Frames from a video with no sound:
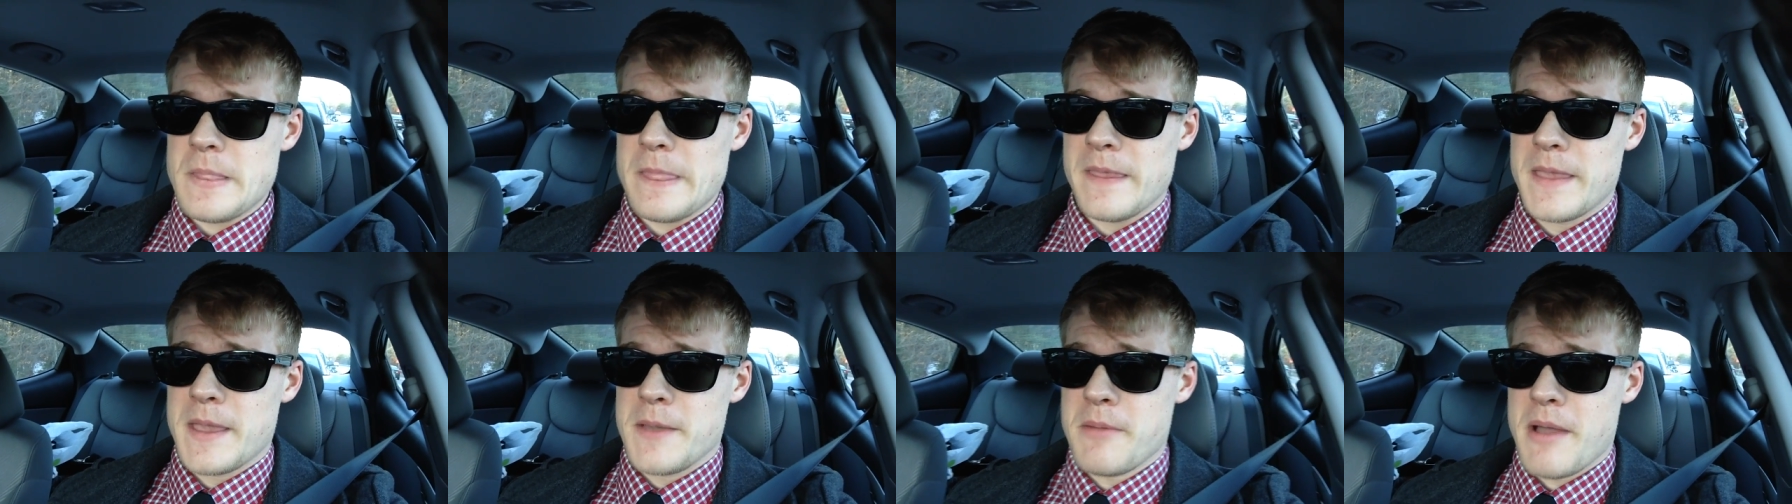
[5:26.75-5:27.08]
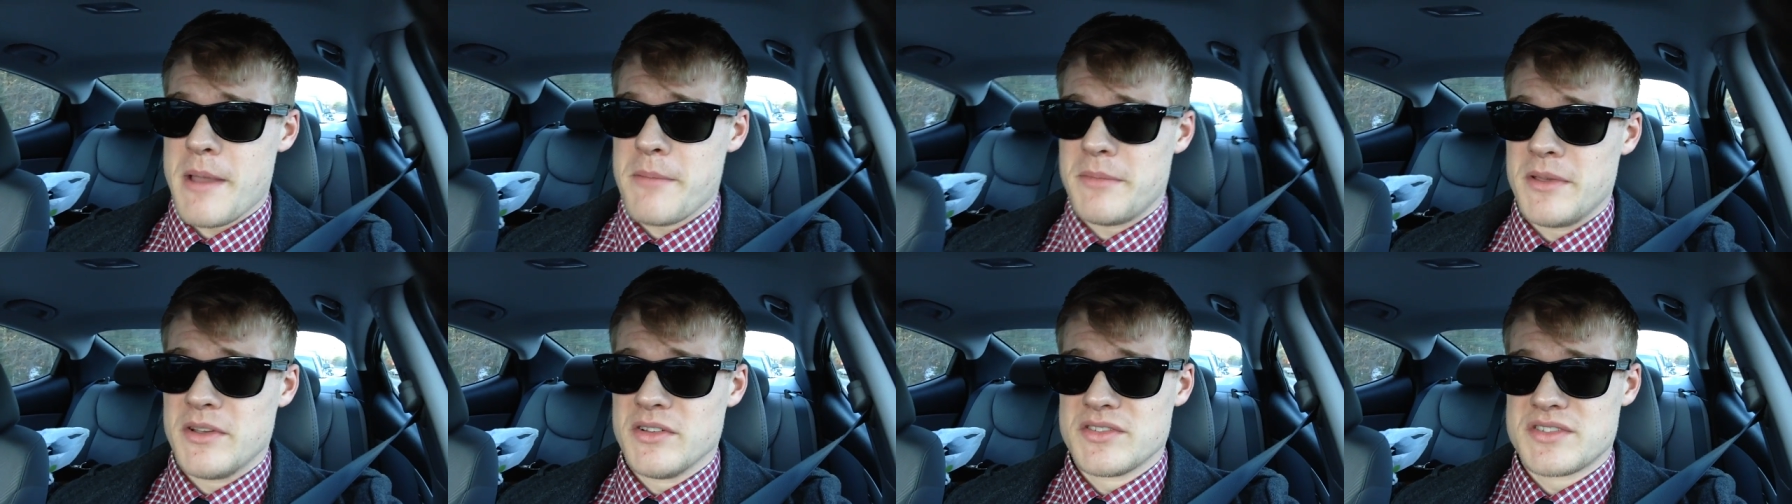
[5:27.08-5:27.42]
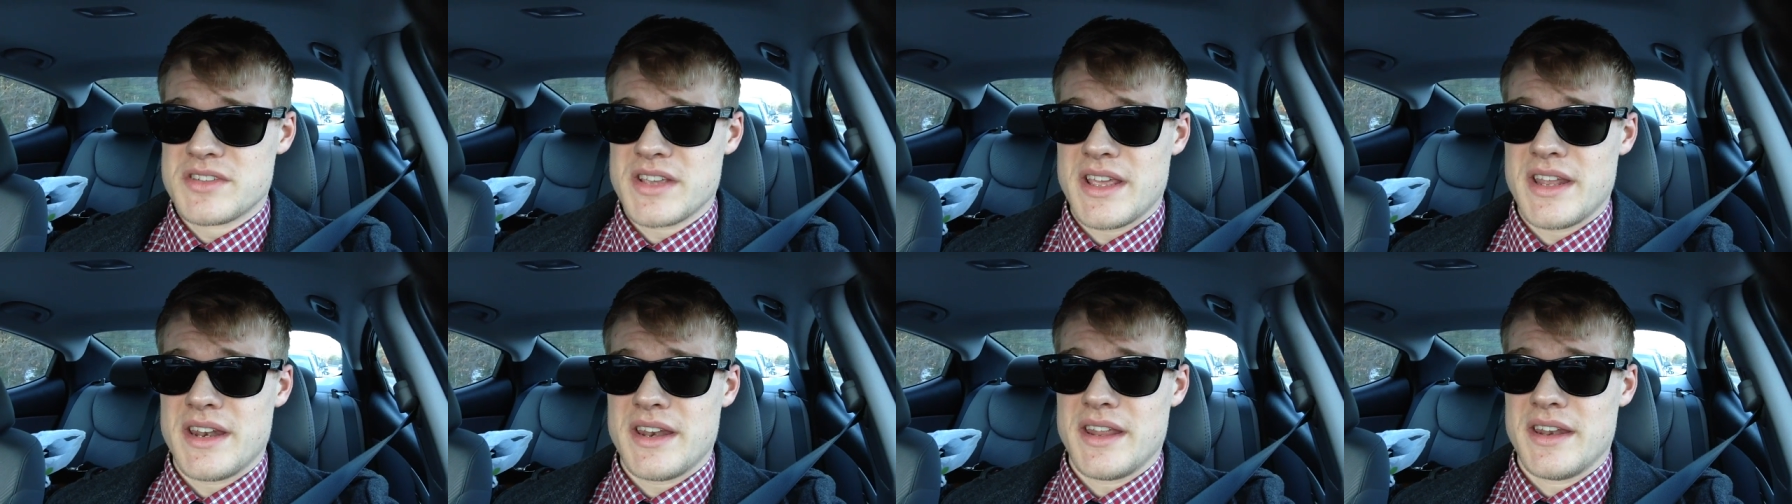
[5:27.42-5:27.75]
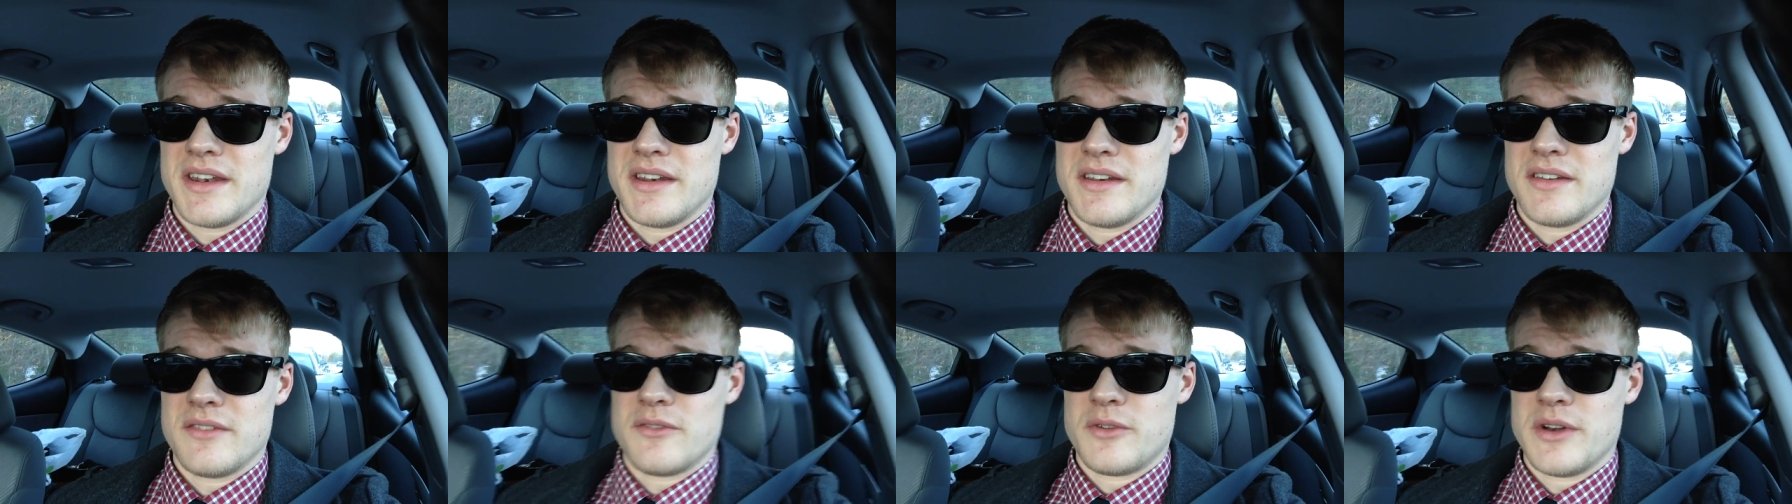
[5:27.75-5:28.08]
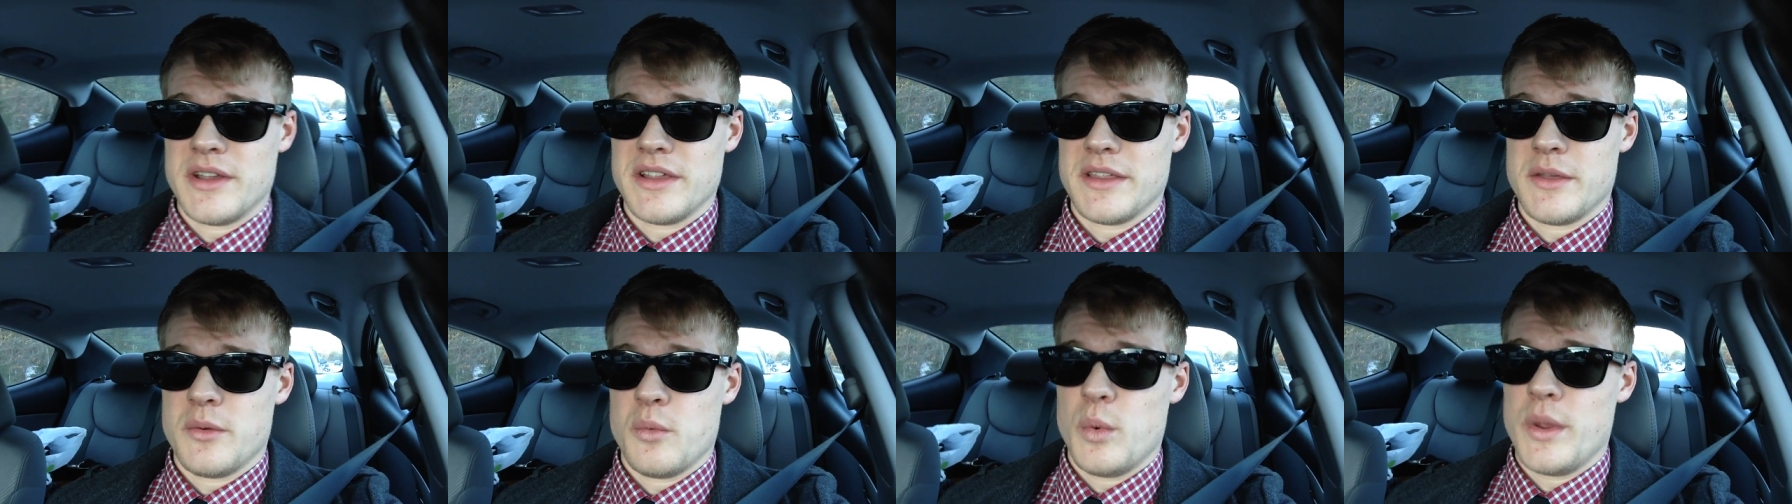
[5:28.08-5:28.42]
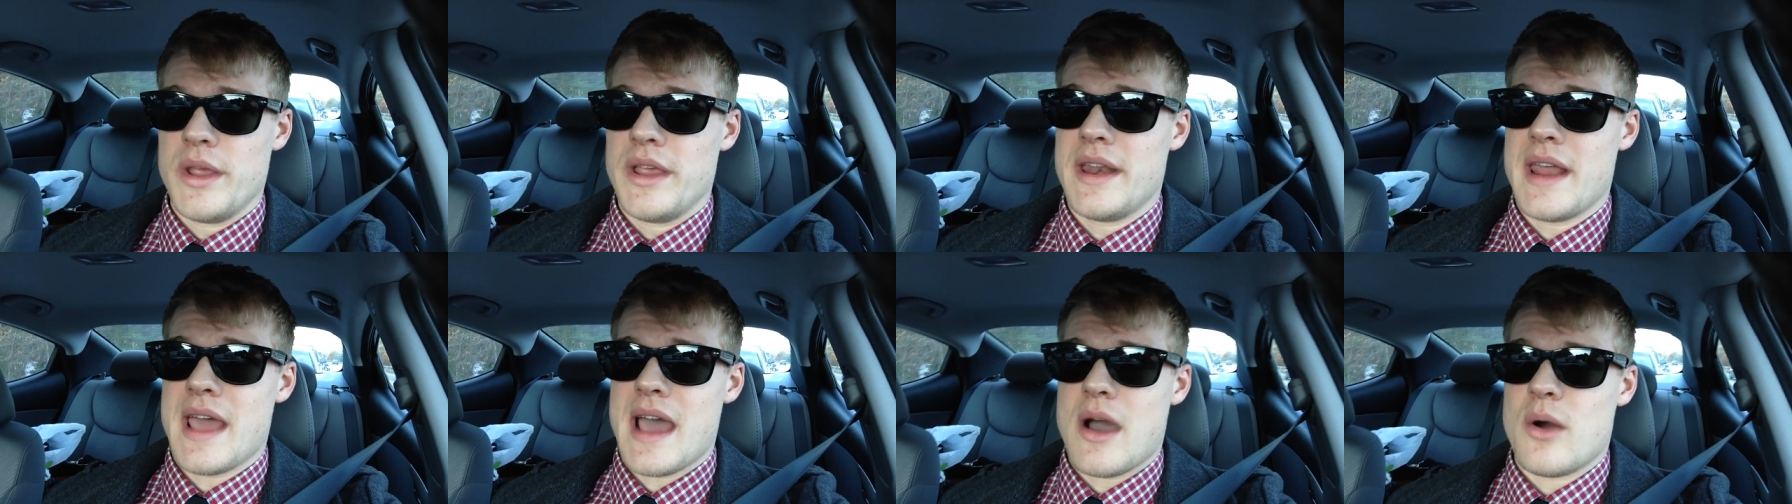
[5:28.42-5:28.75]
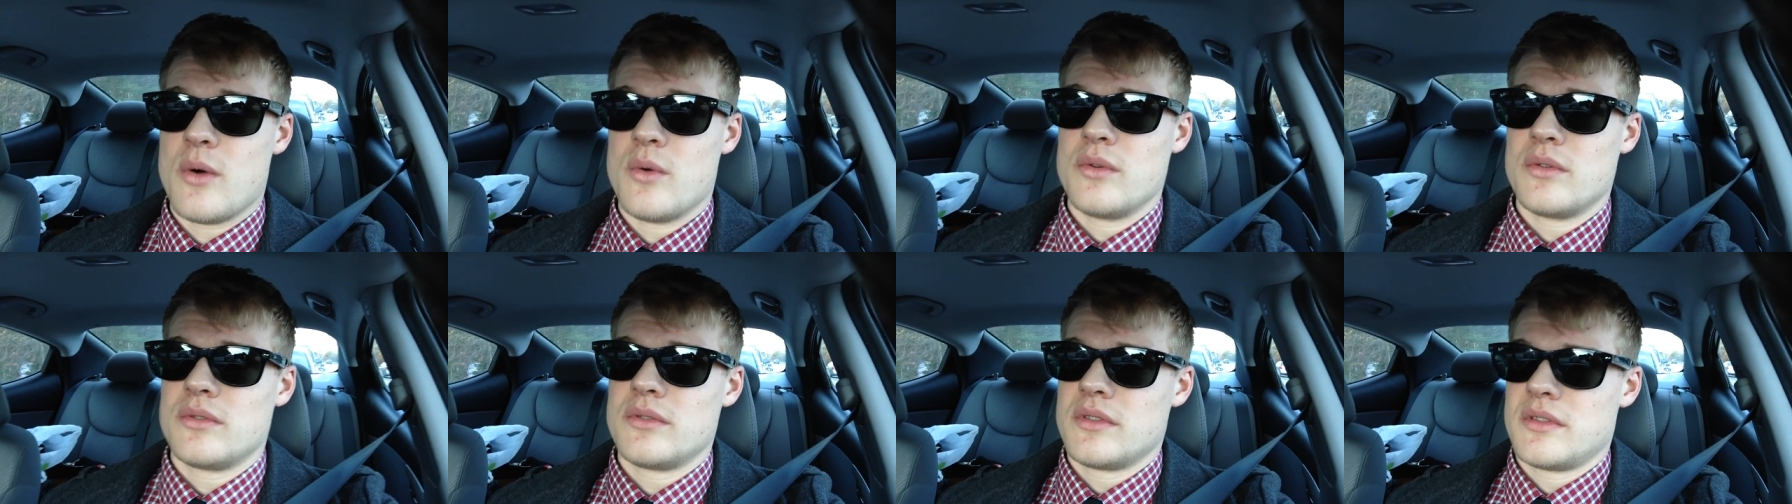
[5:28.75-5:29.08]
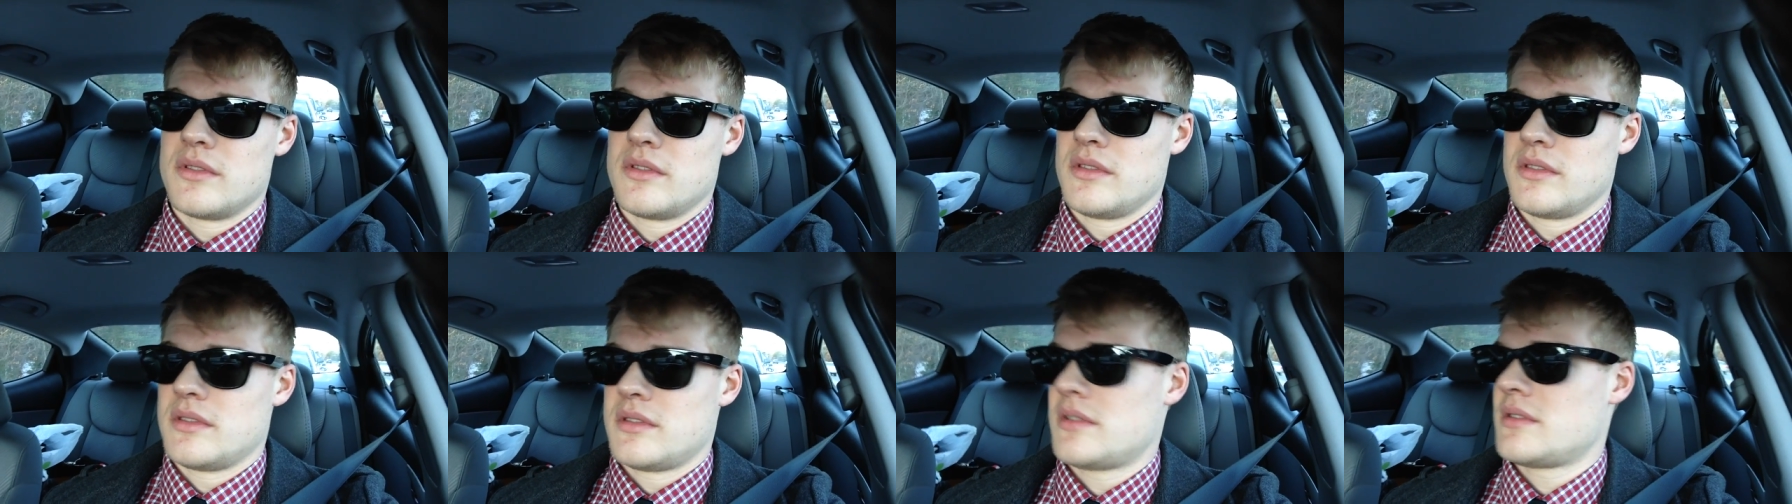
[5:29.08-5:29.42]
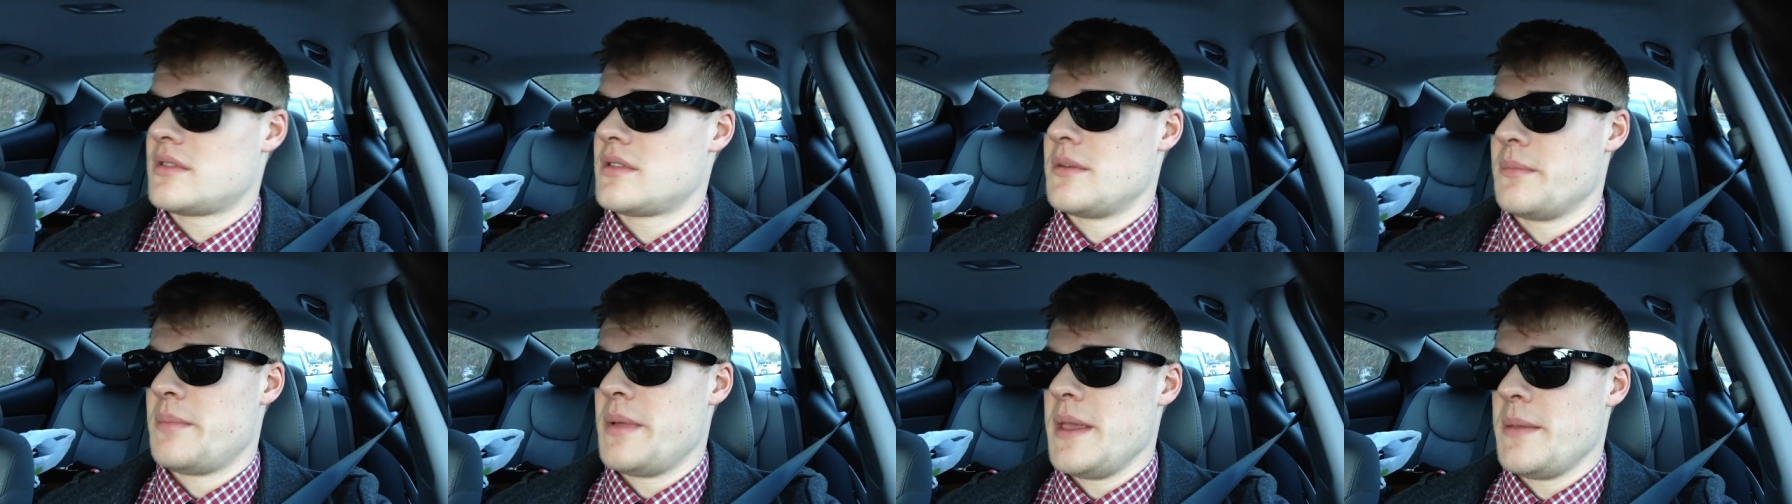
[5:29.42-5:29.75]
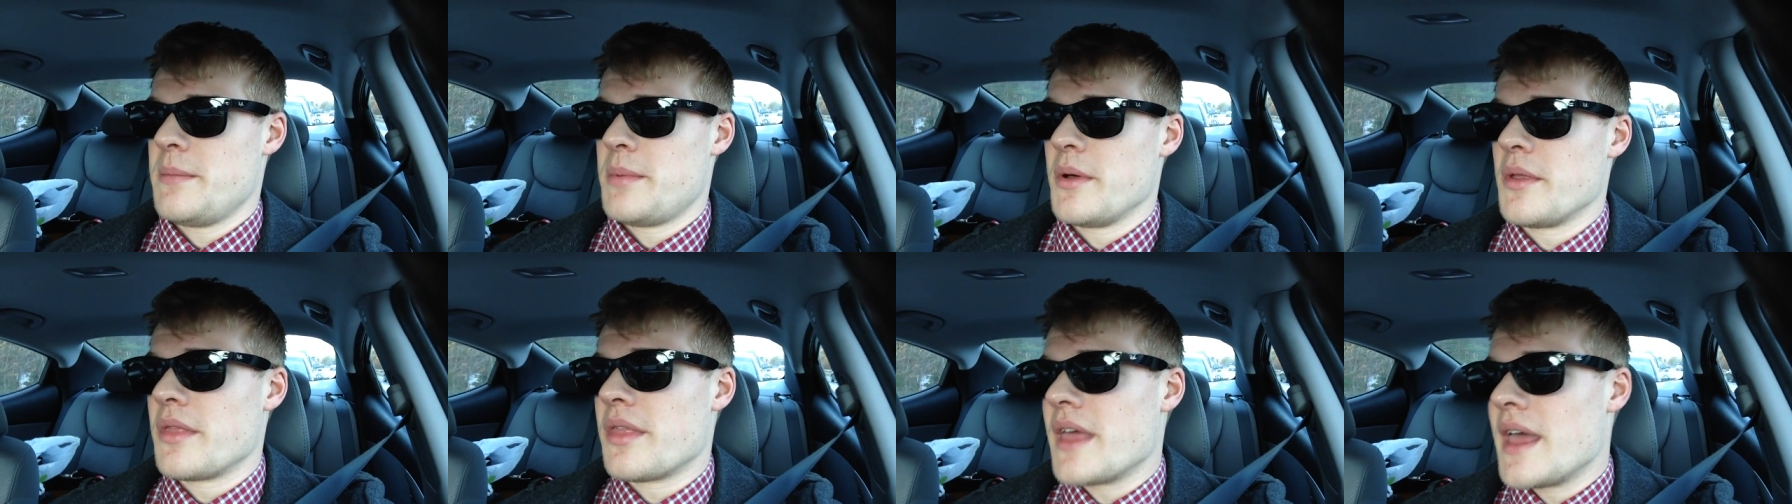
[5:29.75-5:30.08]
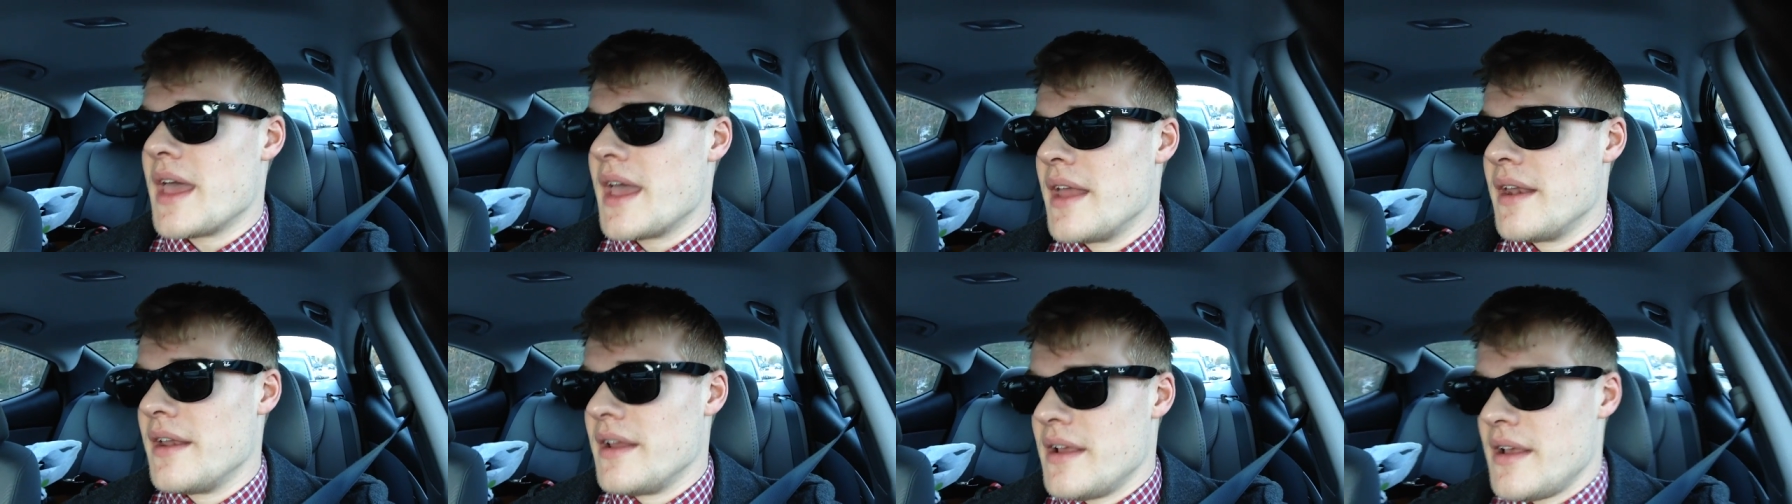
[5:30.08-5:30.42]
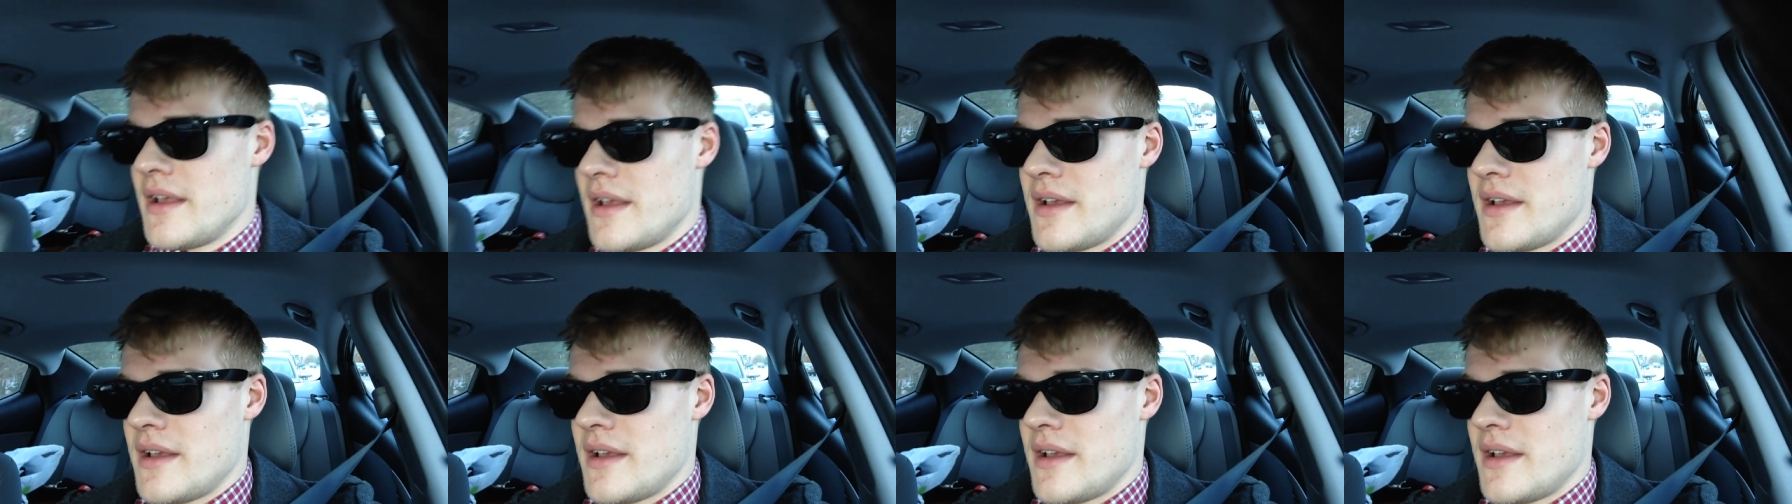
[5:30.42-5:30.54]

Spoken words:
get my meals in and really weed out the people that